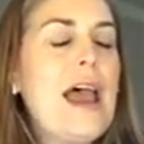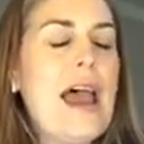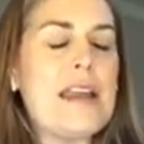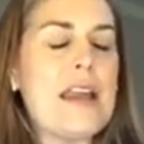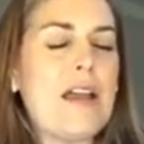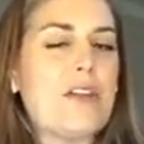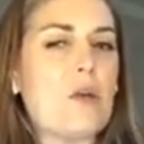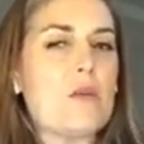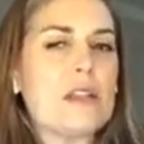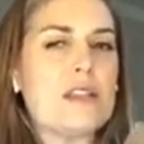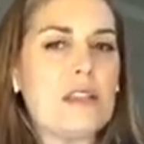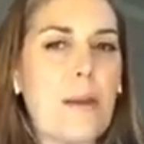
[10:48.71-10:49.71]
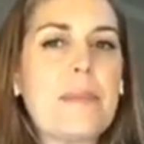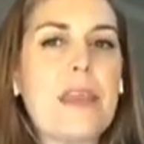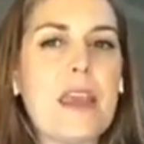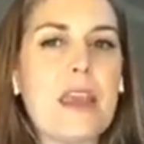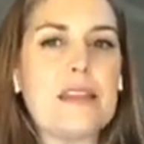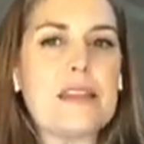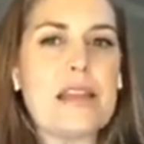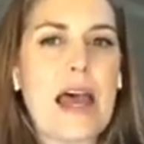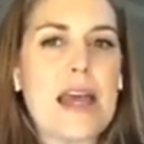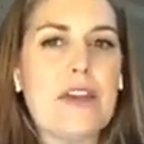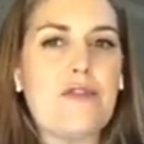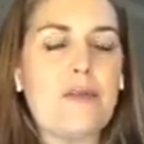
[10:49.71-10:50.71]
And yet there was something
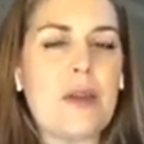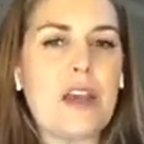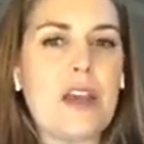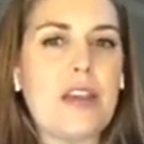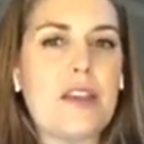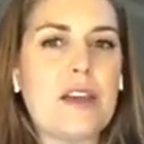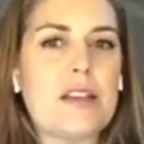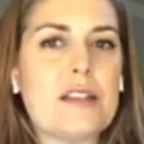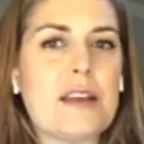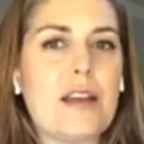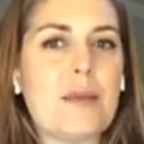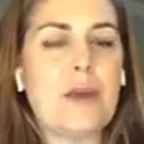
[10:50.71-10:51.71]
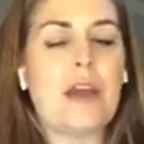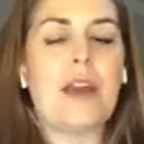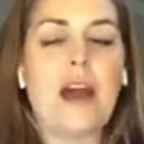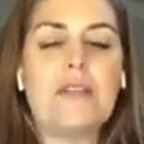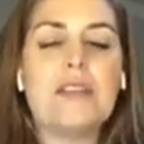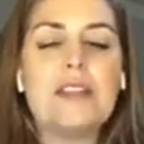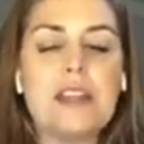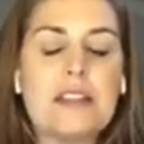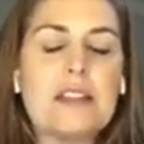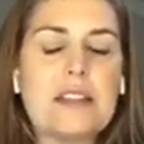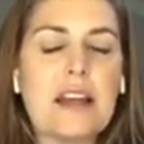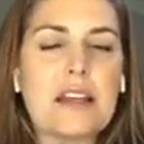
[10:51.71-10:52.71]
inside of me that said, man, I've seen
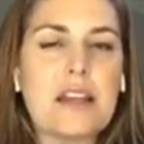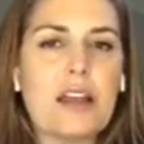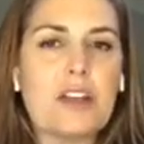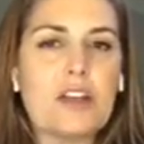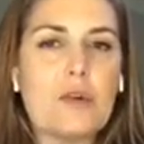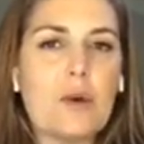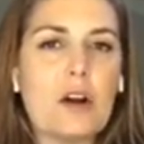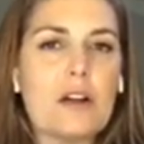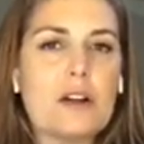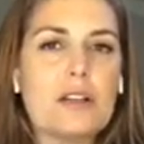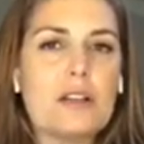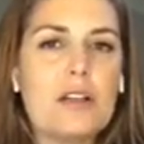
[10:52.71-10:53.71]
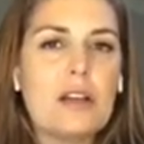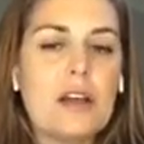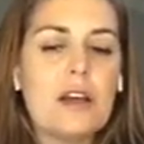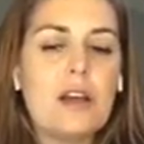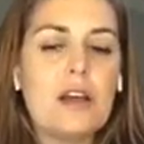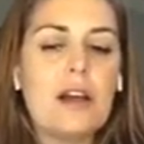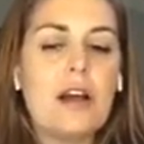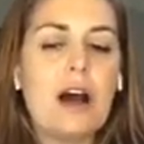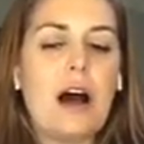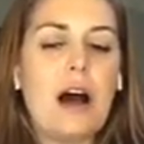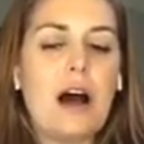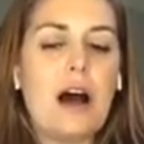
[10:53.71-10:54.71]
this technology works.
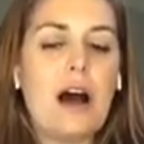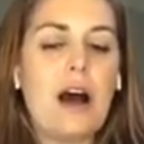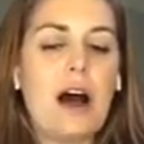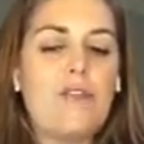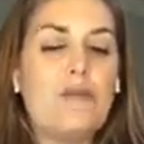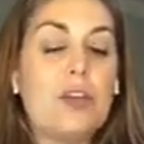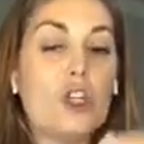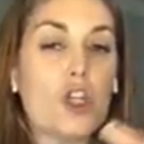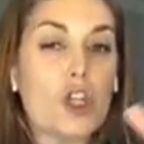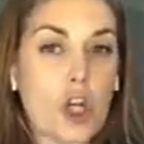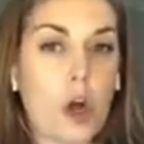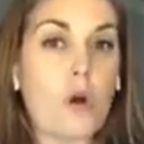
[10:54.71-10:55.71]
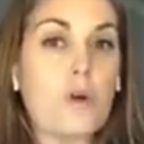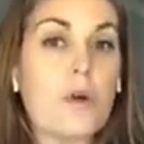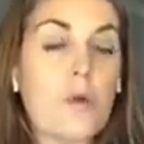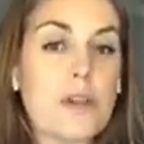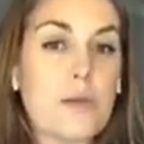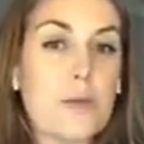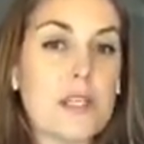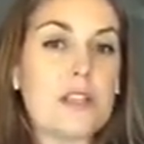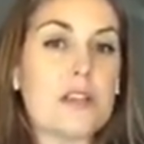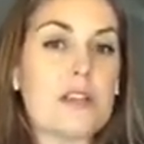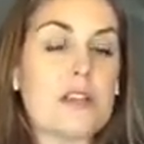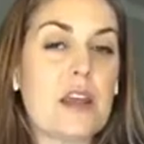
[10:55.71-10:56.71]
I've been shown what the
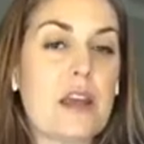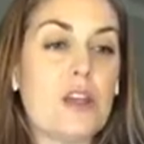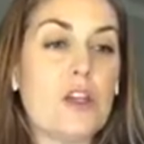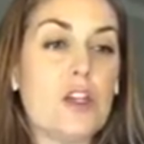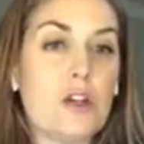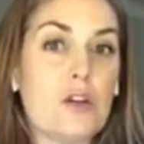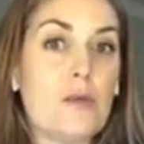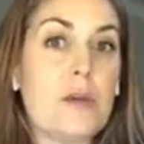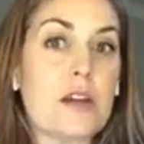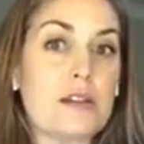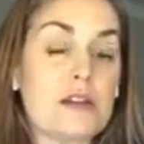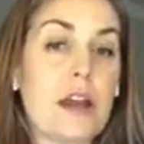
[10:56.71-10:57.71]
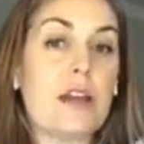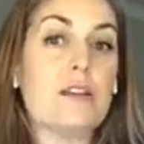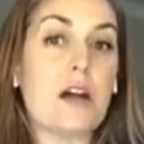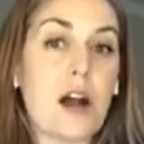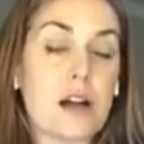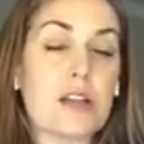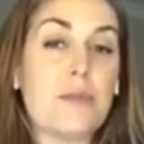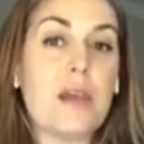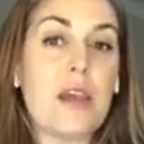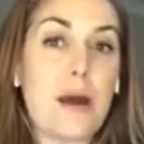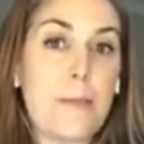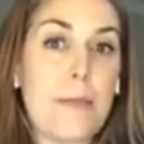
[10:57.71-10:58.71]
business can do because they had talked to
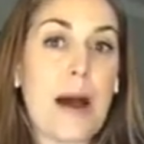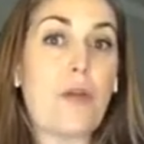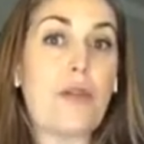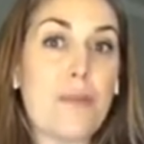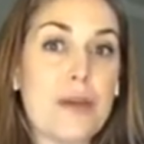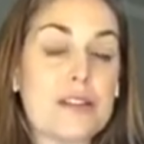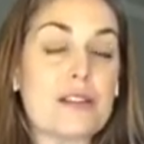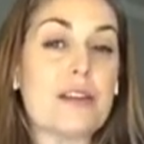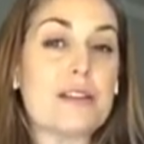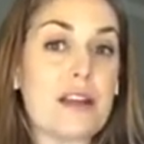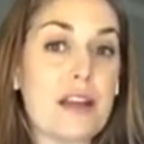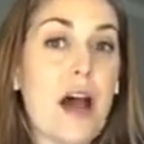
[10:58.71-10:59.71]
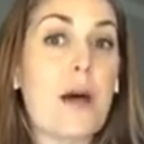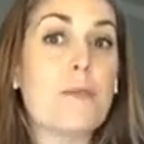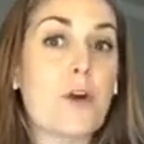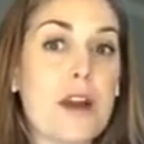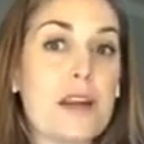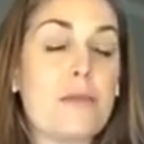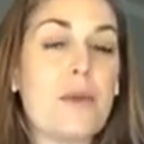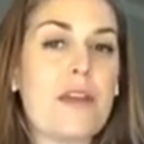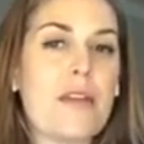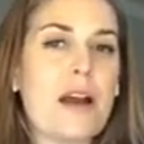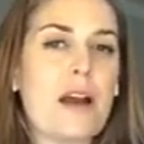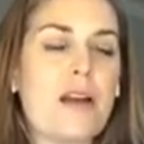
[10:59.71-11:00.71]
me about the business. They had upgraded me
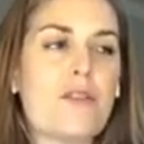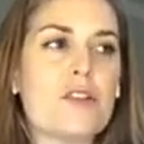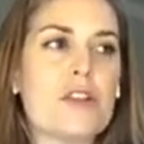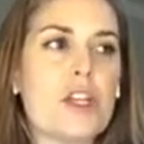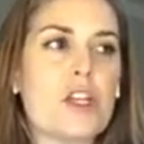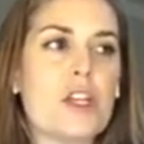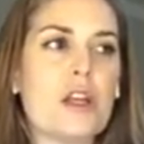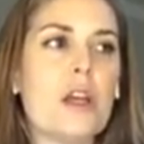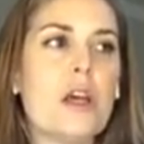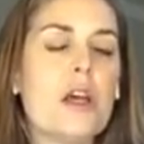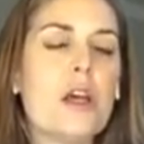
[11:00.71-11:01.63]
in that conversation.